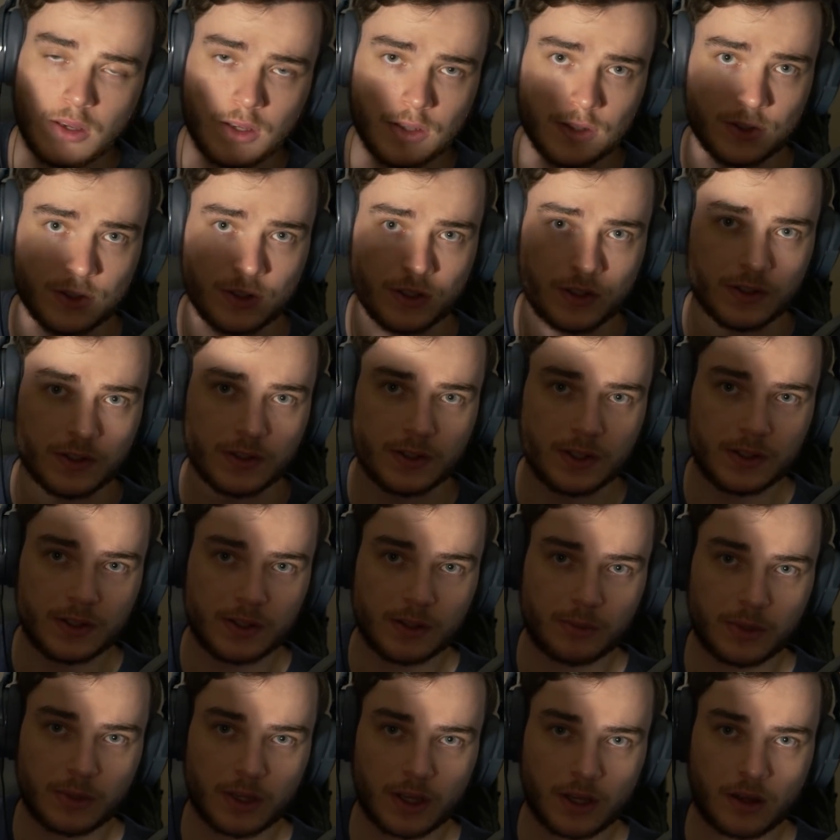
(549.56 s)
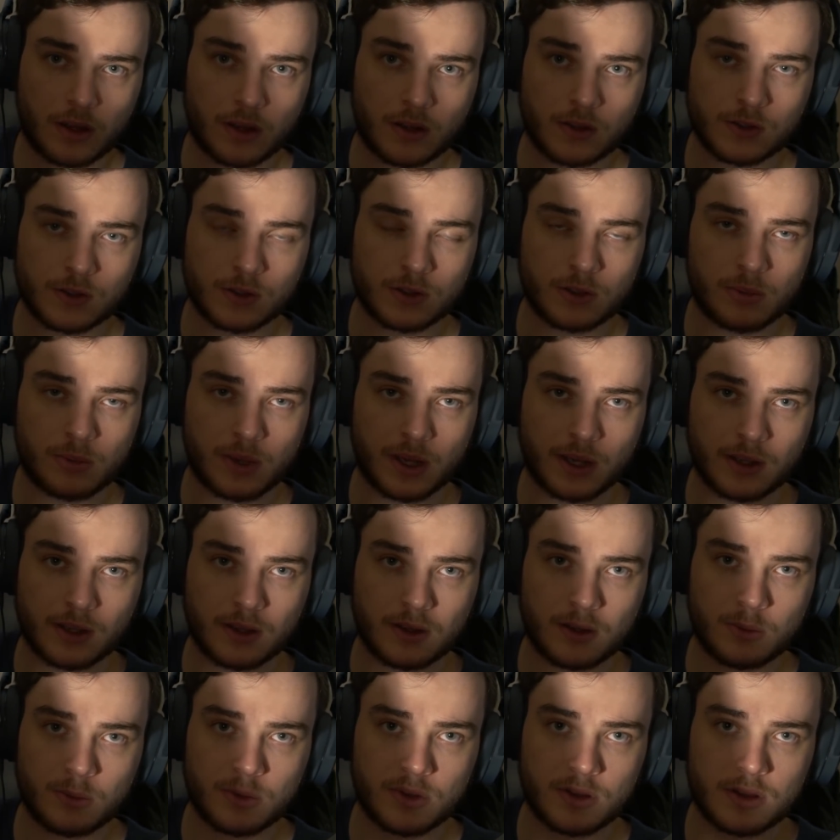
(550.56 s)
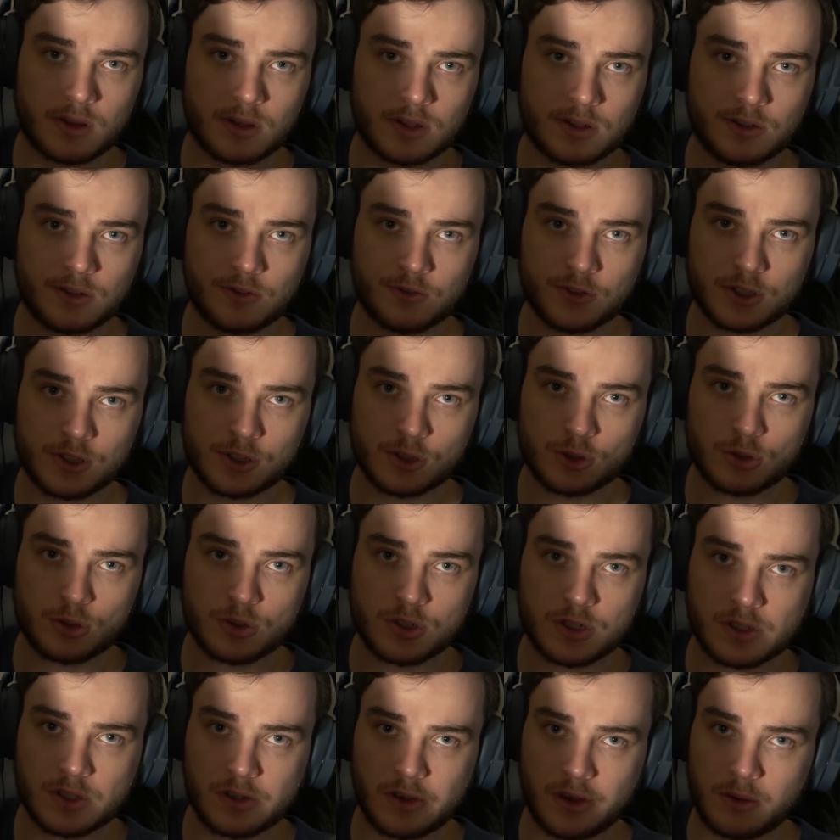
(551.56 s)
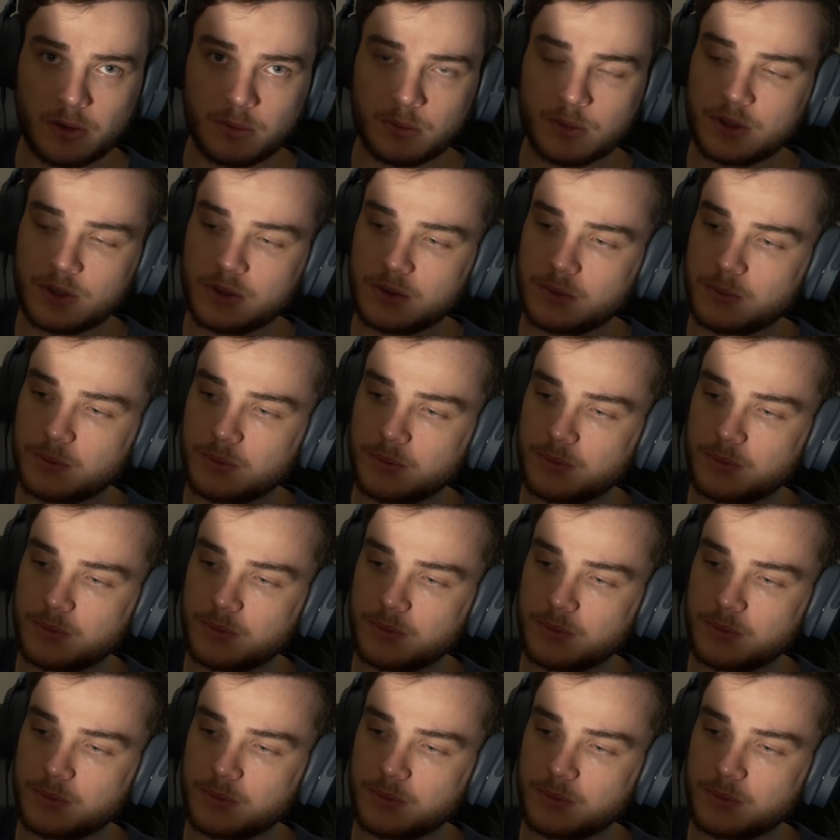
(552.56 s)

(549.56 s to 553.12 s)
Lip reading: So you can see some of the cards on the back here with the different sushi types.